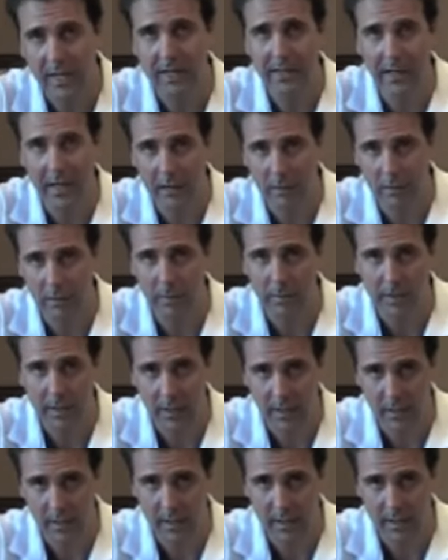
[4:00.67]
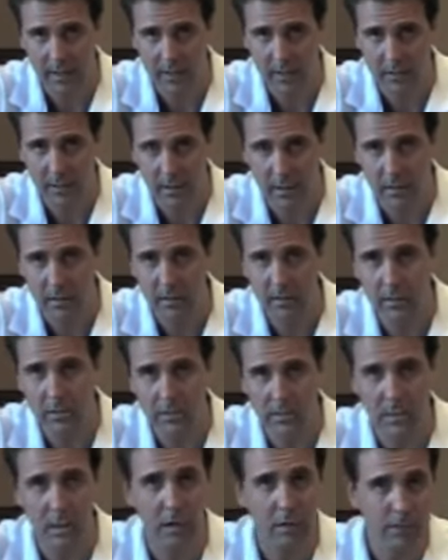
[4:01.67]
and lateral epicondylitis, also known
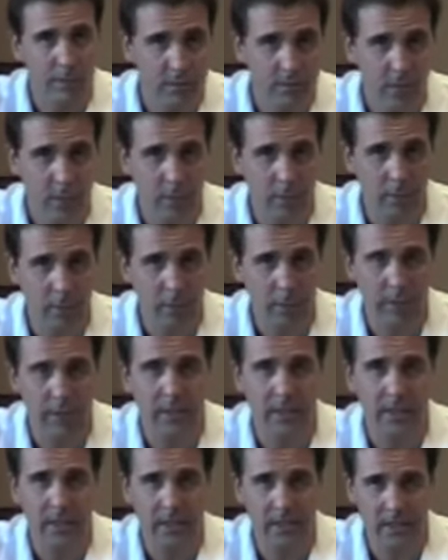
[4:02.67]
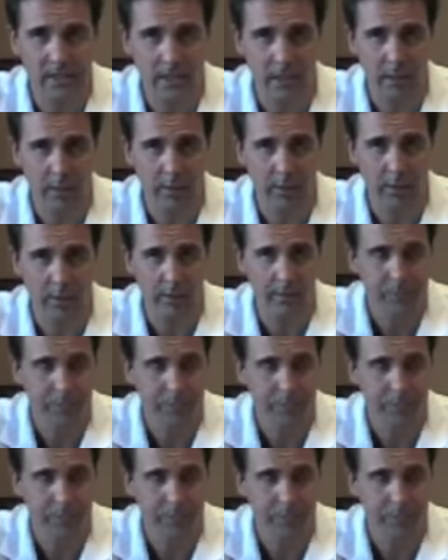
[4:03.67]
as golfer's elbow and tennis elbow.